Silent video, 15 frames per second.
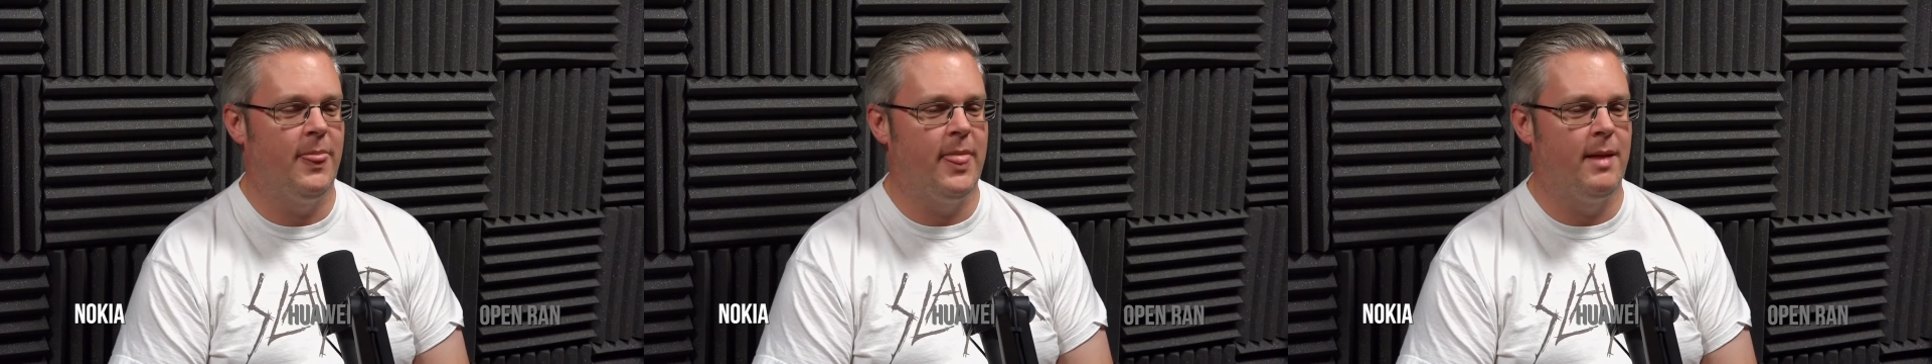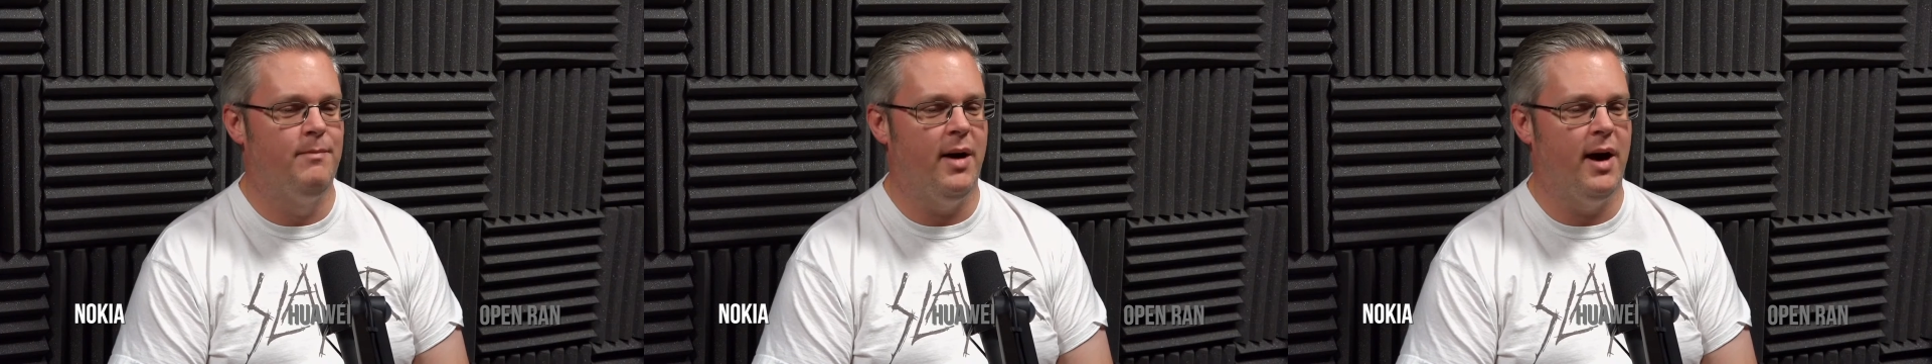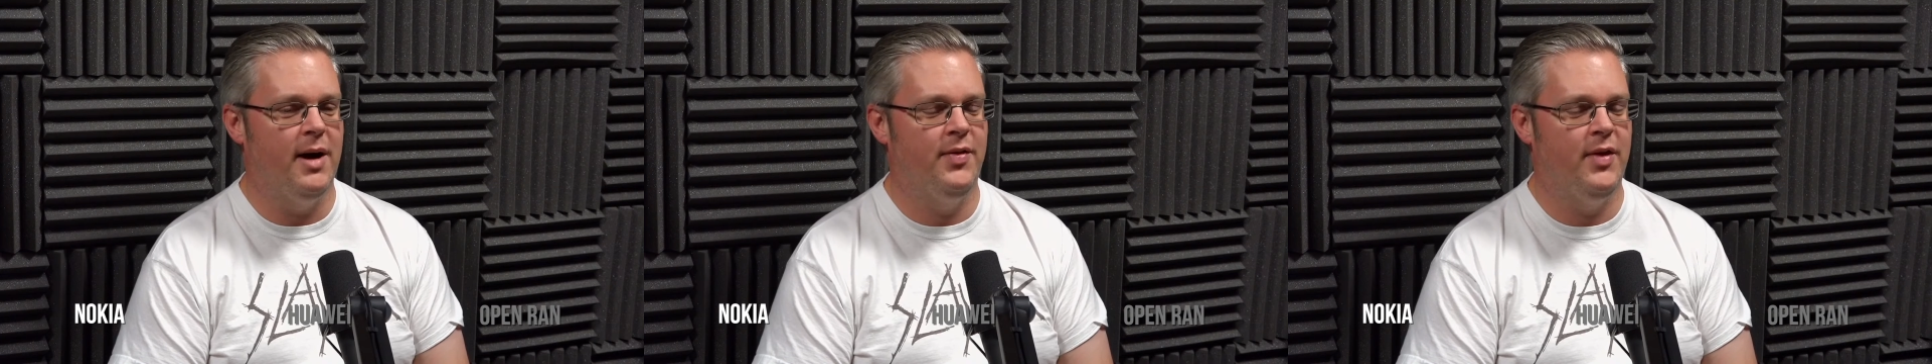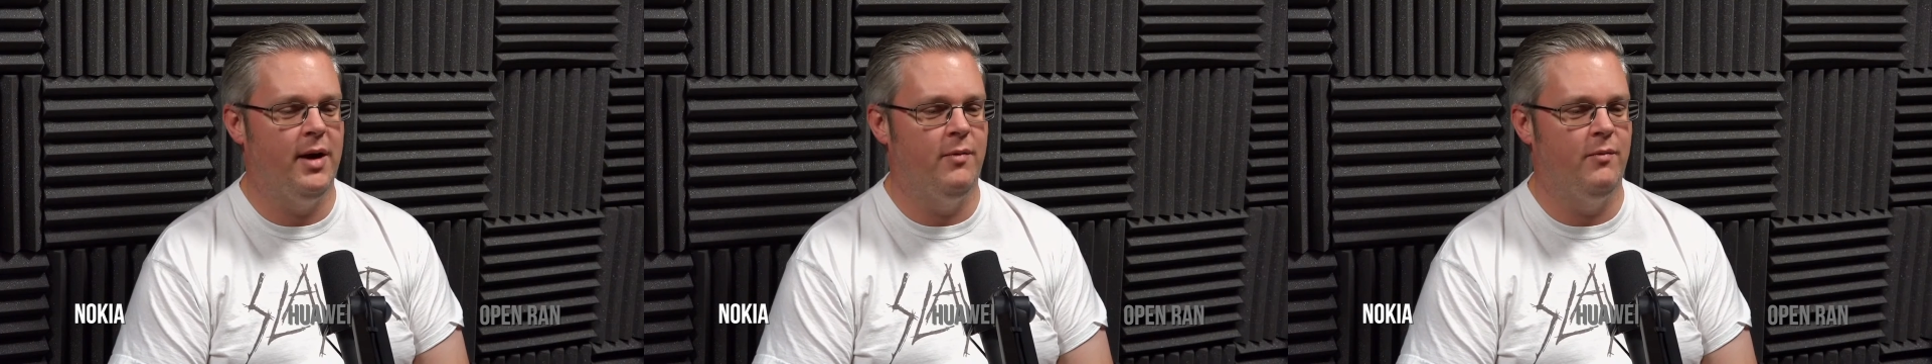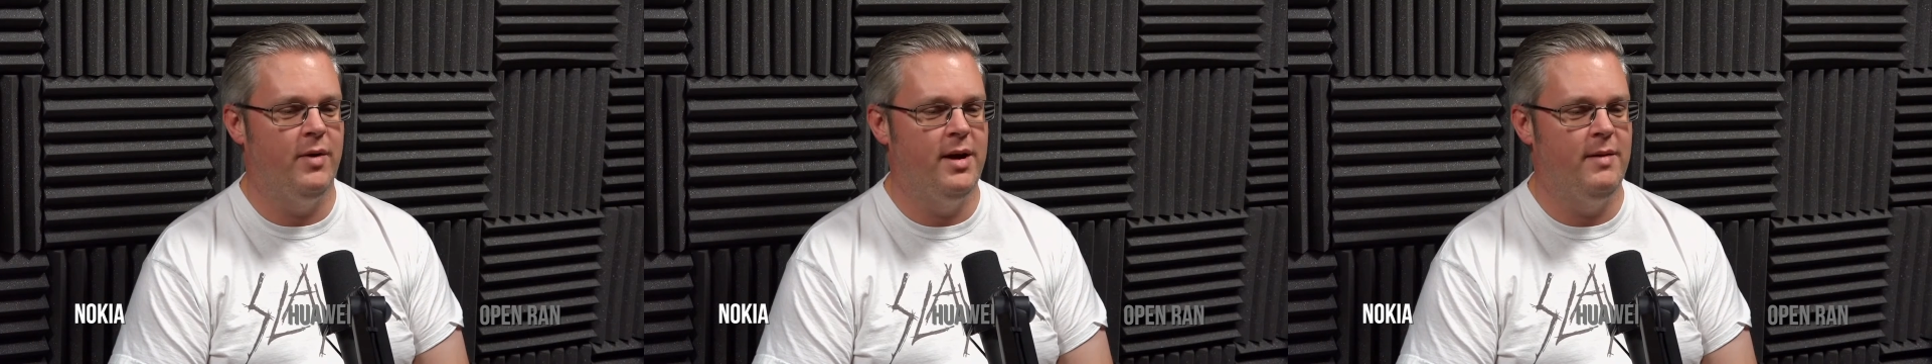But I
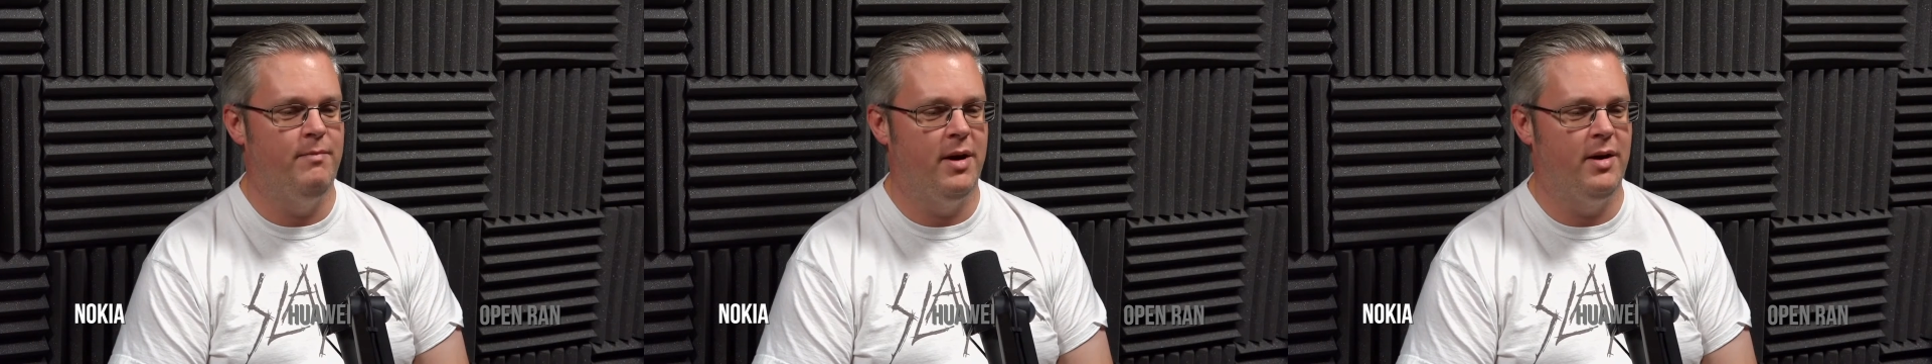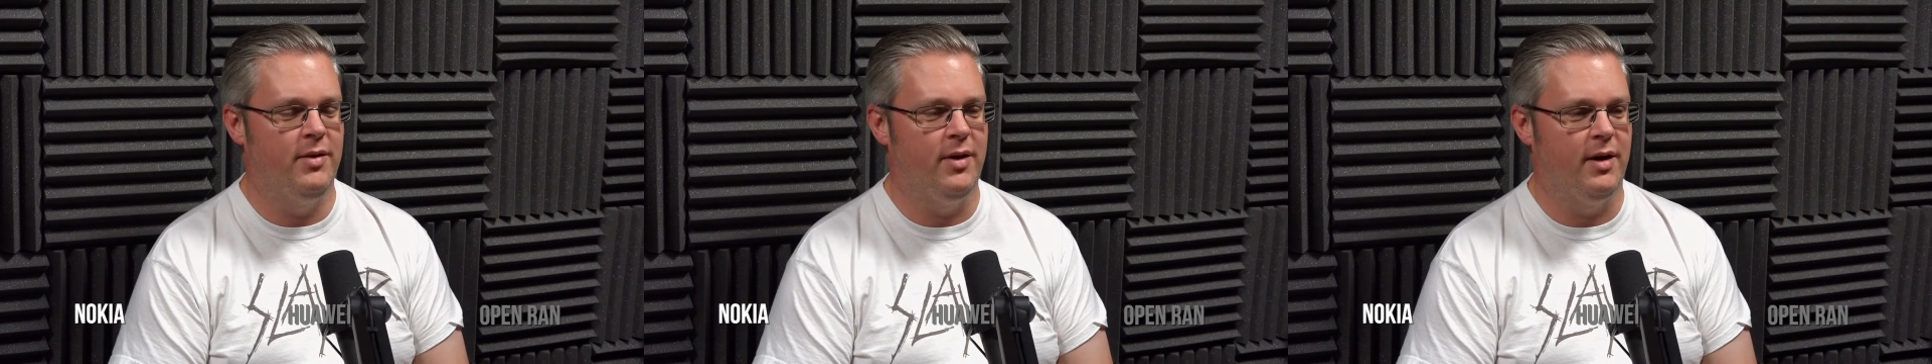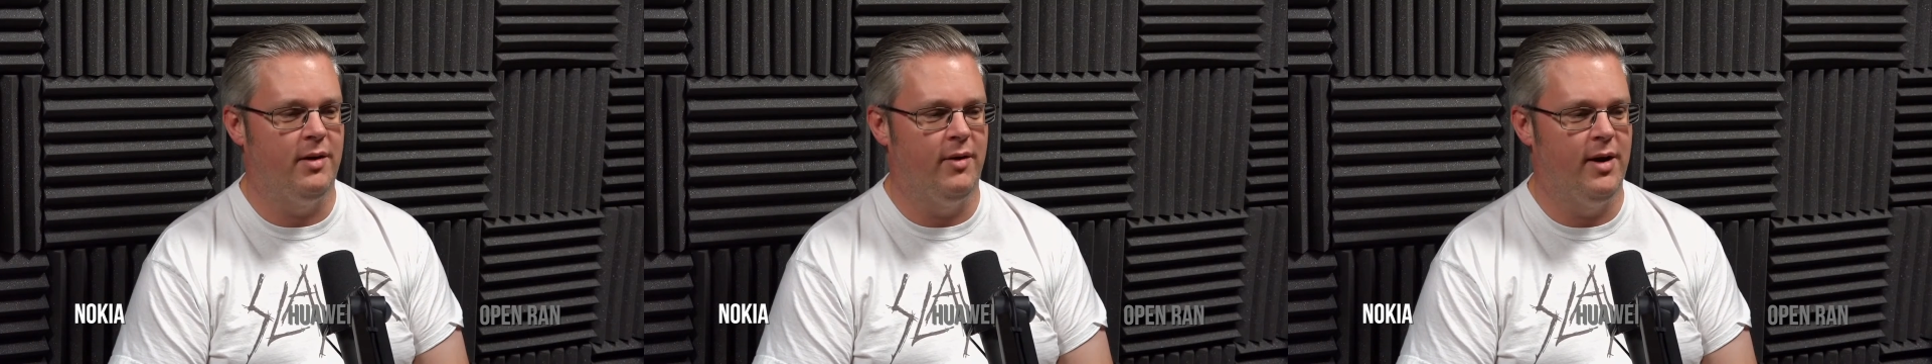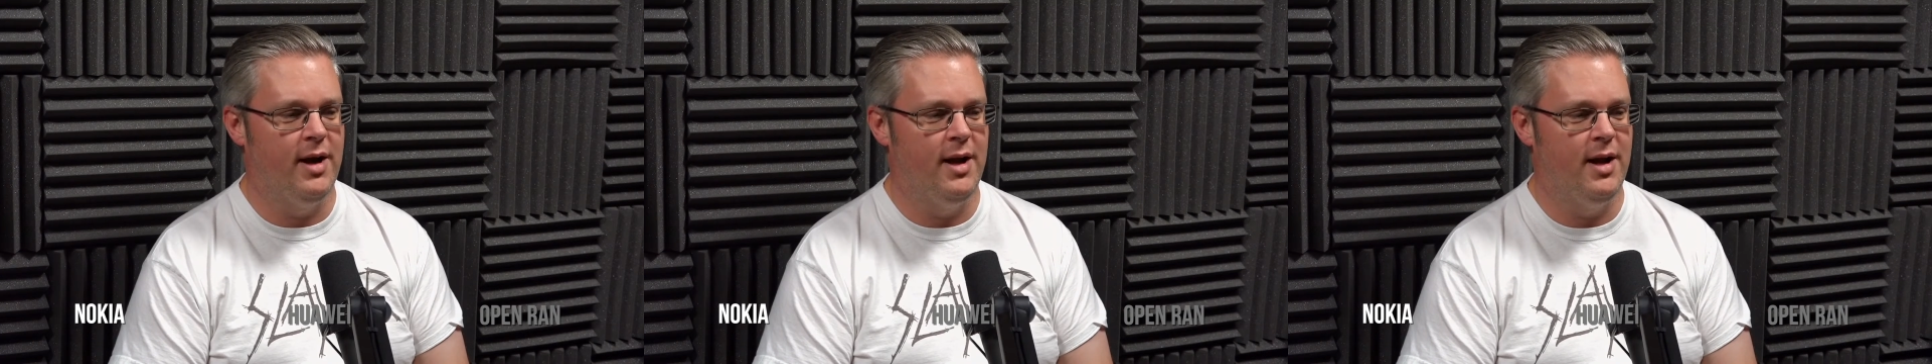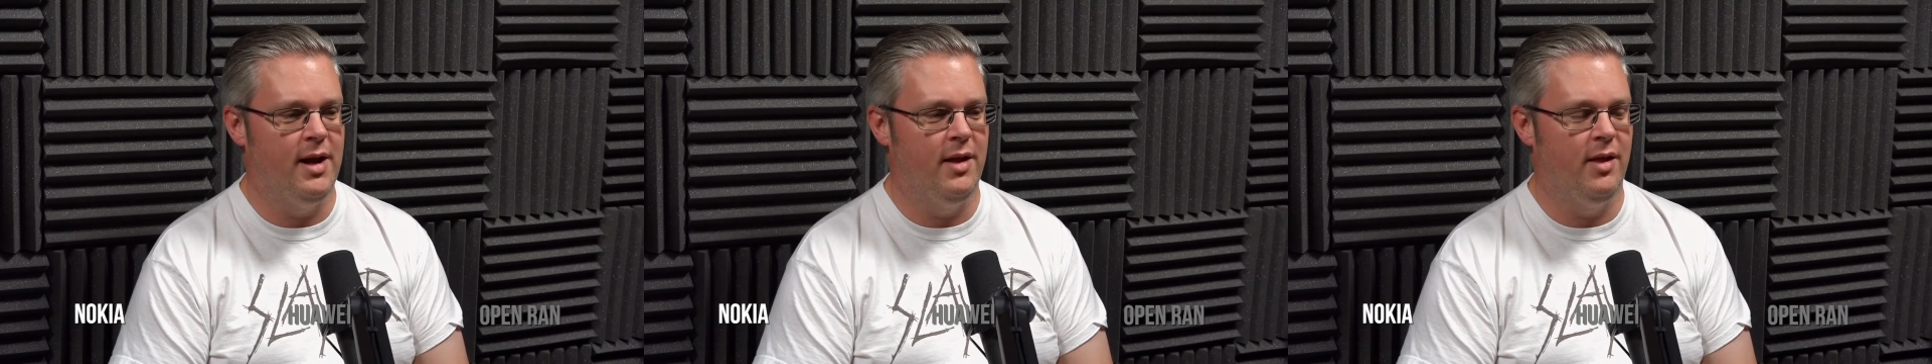think we both
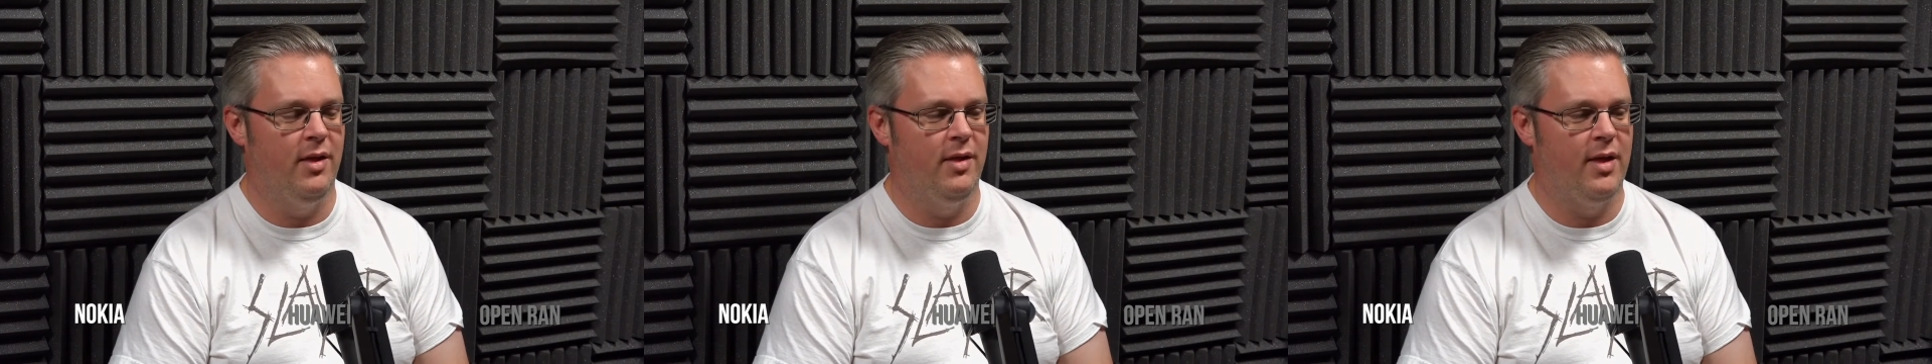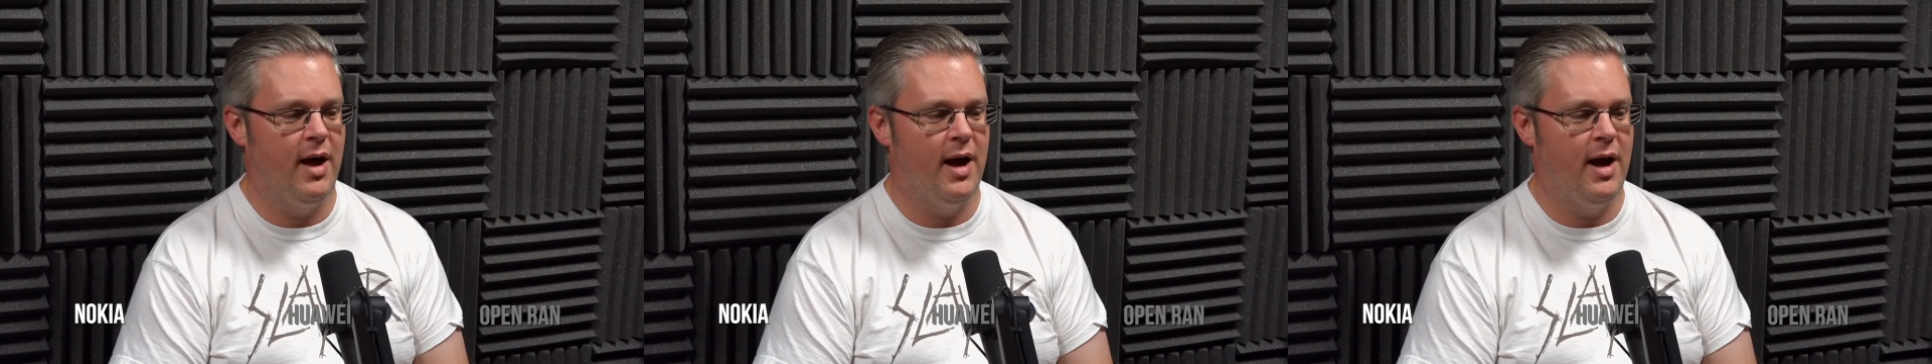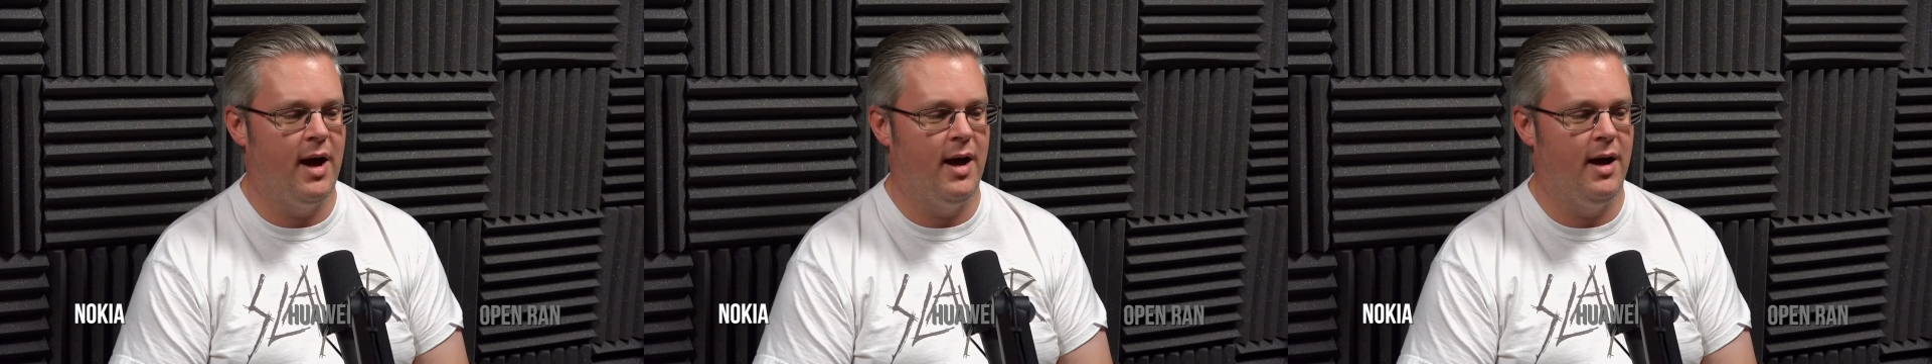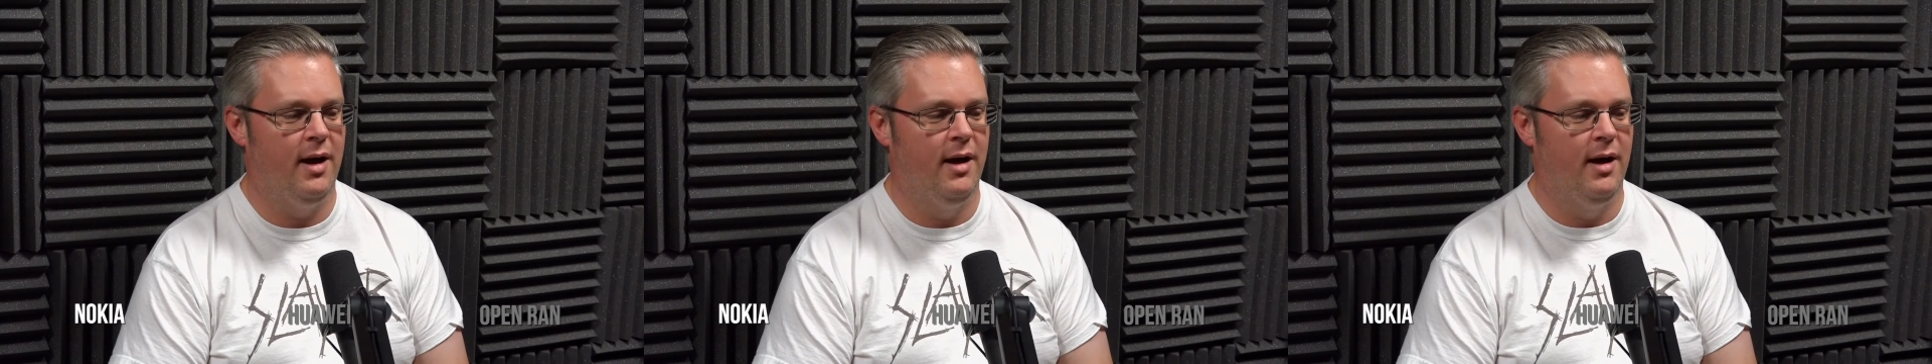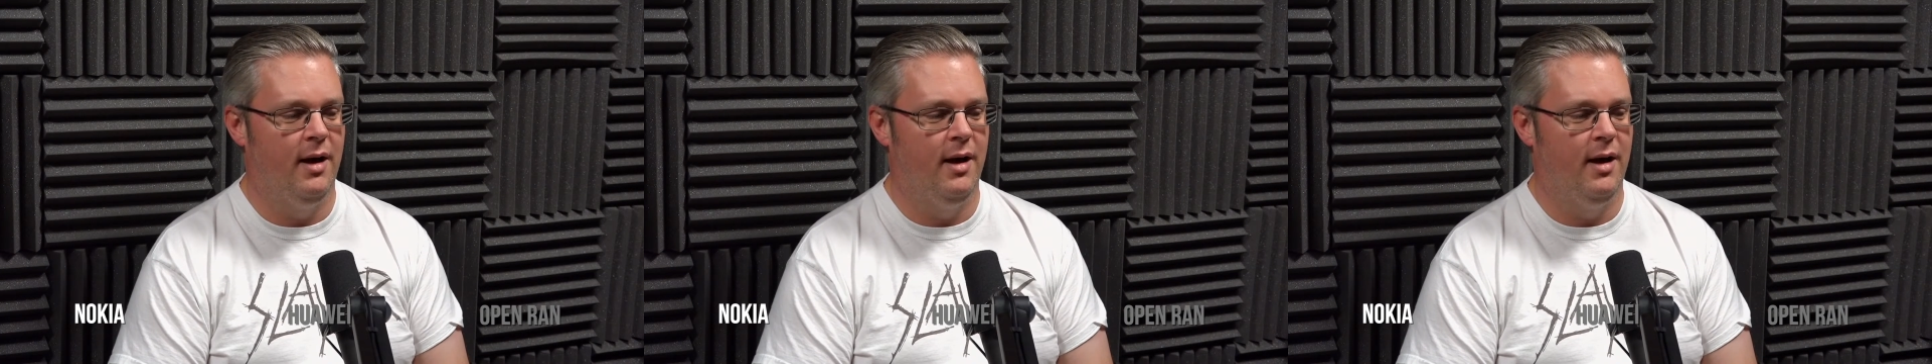agree that